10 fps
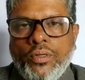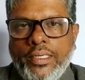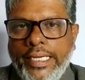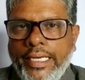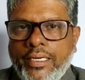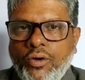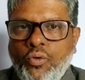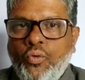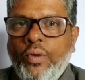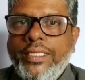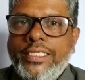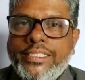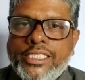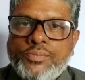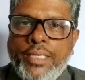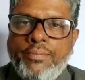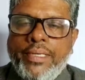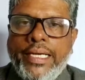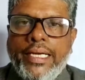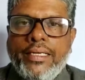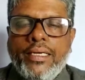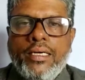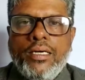like when the chest pain began,